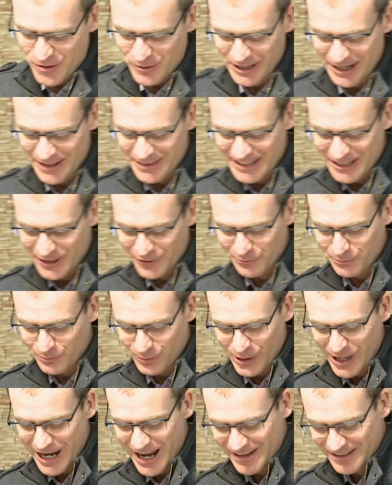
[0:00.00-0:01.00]
When I think of
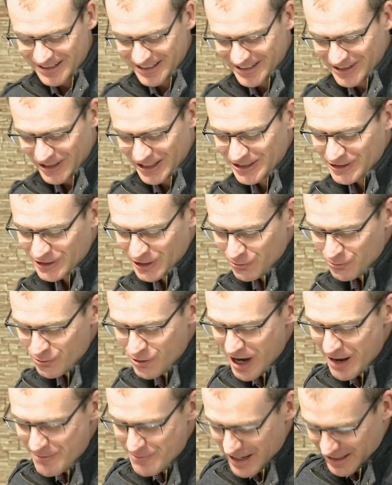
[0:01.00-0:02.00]
proudness, I just go
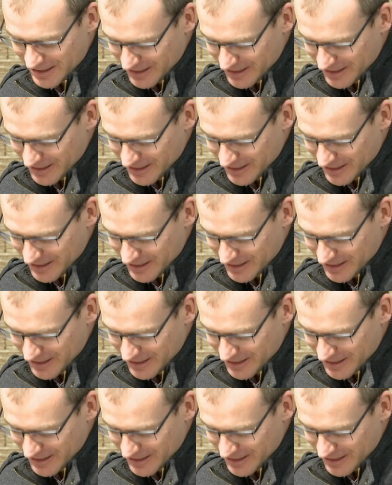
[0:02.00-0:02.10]
right